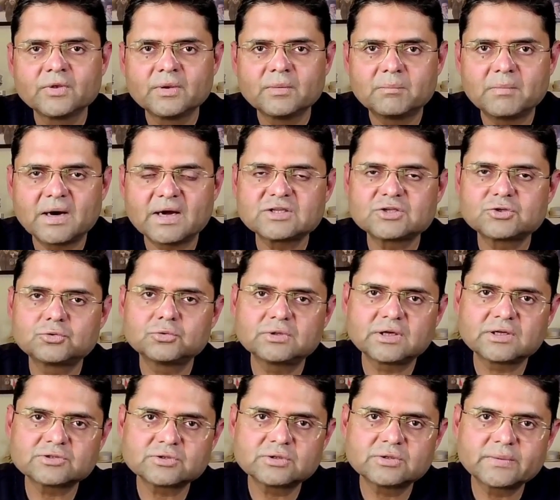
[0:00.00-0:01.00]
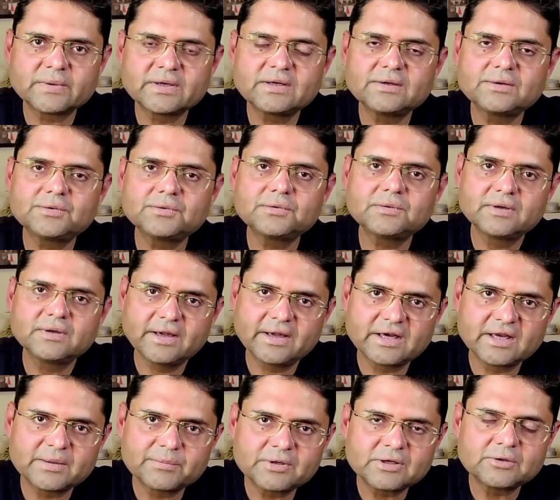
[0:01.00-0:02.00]
March 2022 and
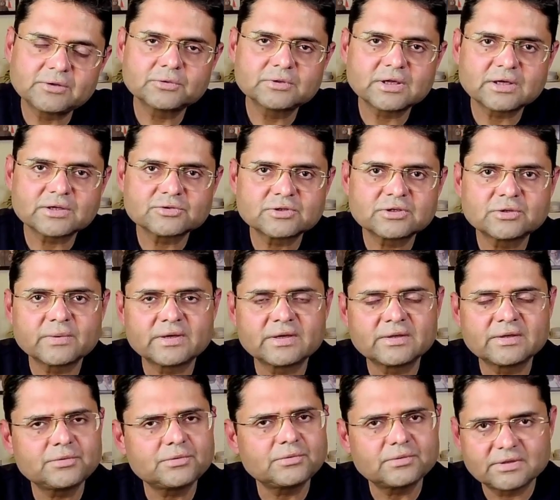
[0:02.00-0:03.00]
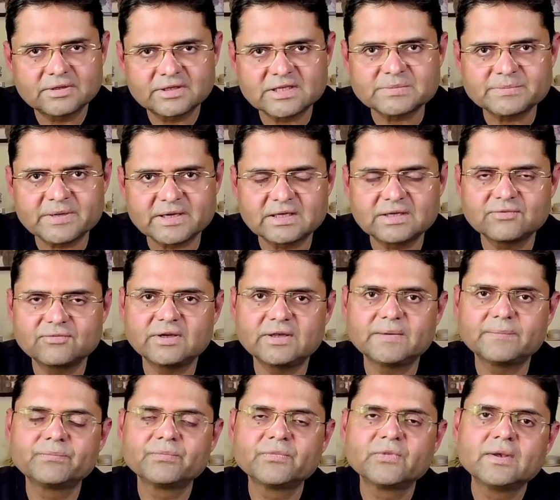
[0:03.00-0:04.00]
April 2022 respectively.
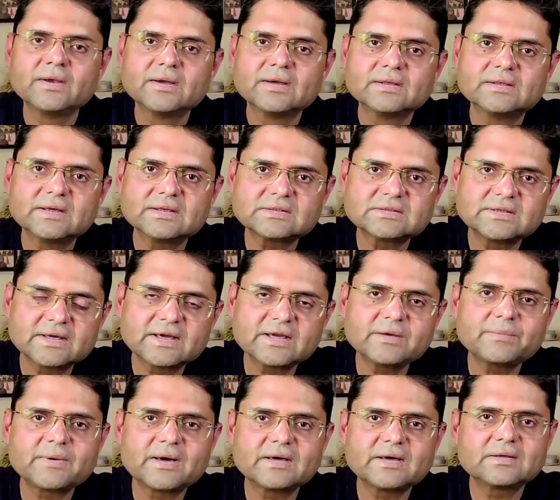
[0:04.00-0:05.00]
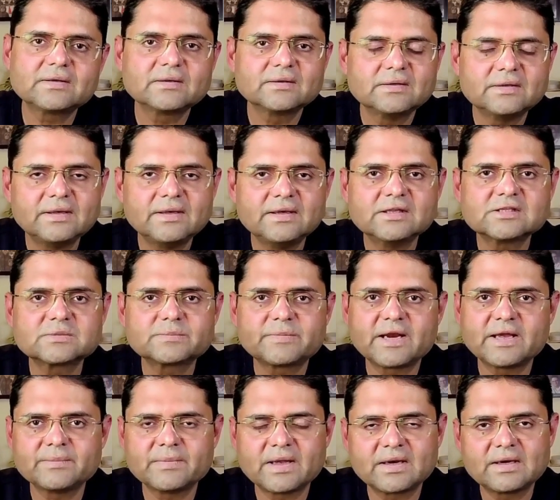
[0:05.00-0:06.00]
The second part deals
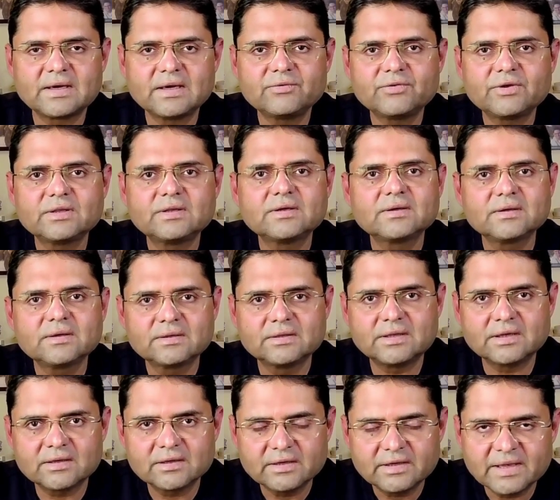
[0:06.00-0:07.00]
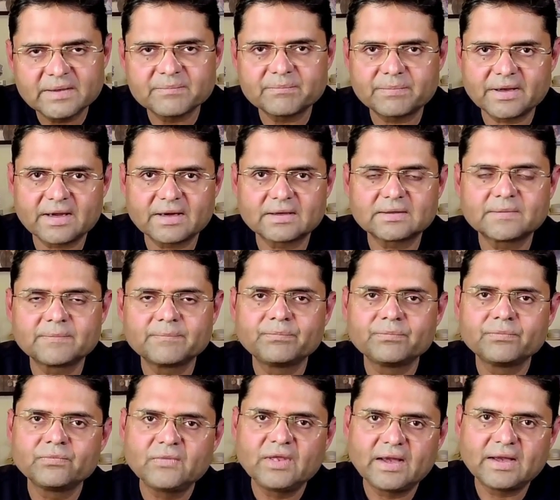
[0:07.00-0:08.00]
primarily with the impact.
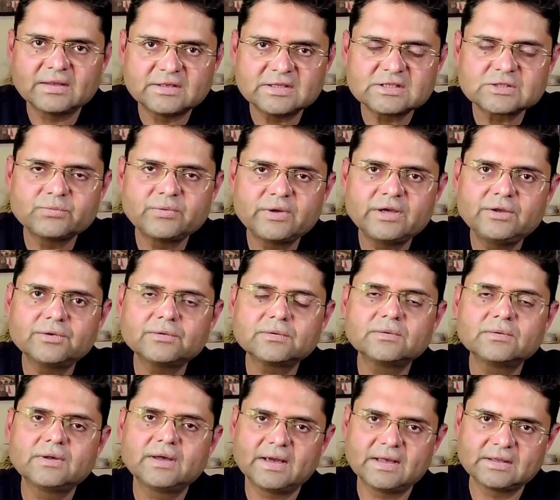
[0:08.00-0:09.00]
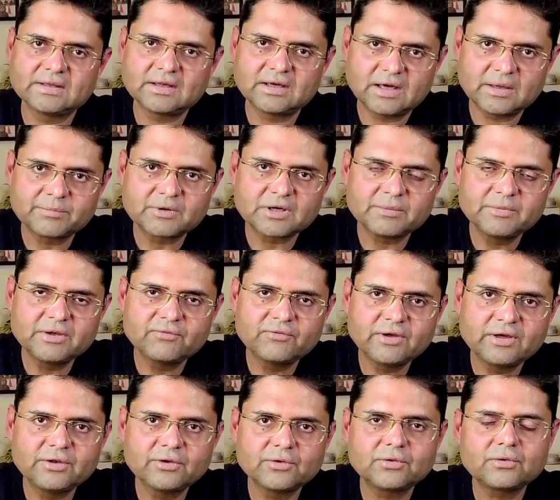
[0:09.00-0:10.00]
And this video and the upcoming
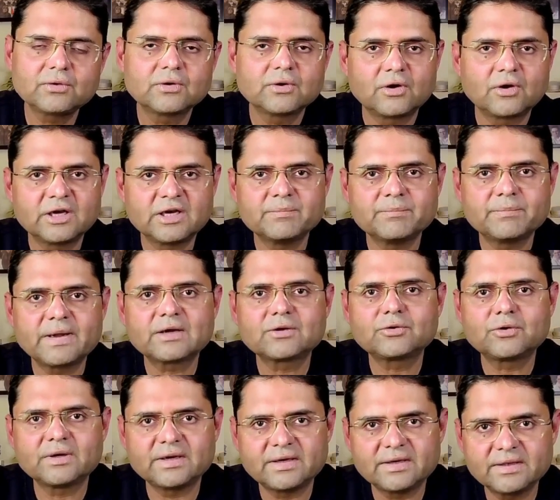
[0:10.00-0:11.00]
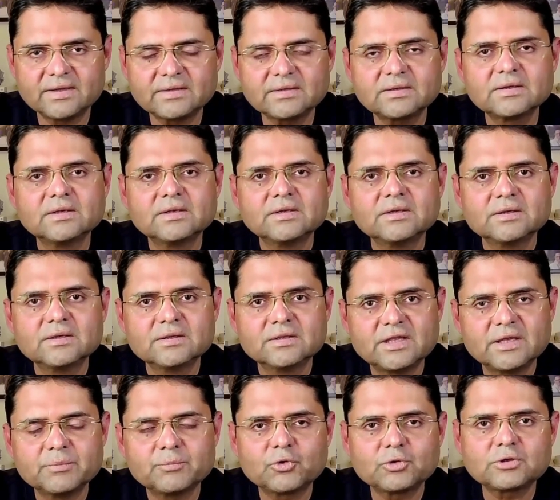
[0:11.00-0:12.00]
video on impact on India, they
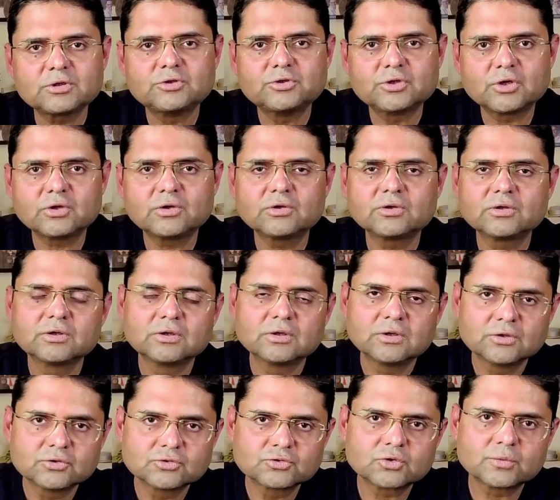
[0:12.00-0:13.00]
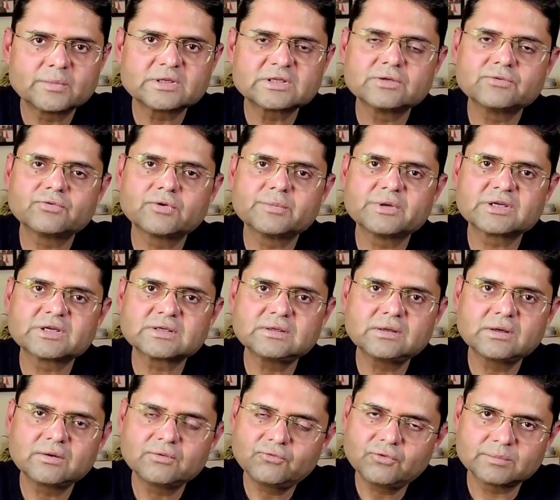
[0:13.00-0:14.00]
both draw so much information
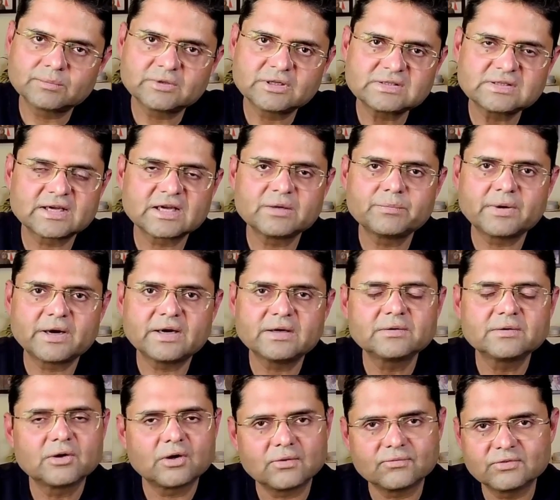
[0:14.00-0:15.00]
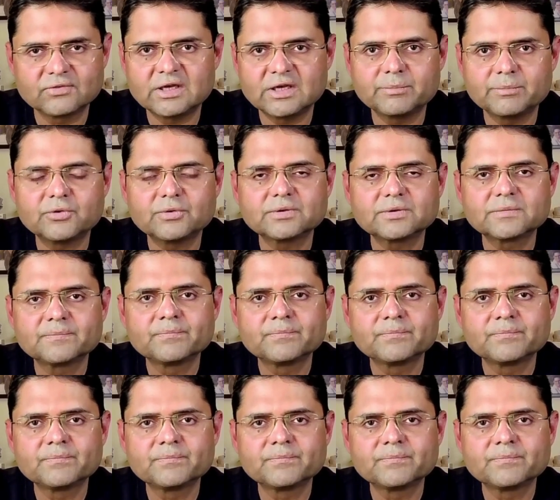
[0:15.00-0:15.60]
from the second part of the report.